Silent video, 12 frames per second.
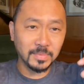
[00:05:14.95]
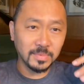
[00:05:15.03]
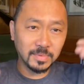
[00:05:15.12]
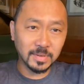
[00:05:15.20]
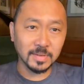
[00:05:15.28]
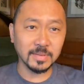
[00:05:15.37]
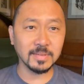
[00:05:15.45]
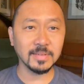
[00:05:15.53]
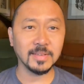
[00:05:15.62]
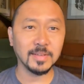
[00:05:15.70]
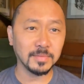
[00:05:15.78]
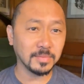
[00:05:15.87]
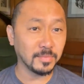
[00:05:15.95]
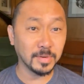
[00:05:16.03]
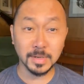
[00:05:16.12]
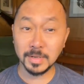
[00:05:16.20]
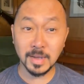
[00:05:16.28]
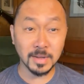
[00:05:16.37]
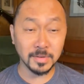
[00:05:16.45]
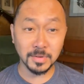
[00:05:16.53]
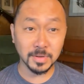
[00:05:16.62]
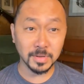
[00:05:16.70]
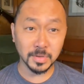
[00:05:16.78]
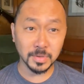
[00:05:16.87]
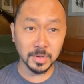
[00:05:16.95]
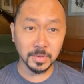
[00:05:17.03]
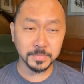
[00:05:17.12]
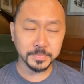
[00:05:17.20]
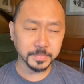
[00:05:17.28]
we're not under control.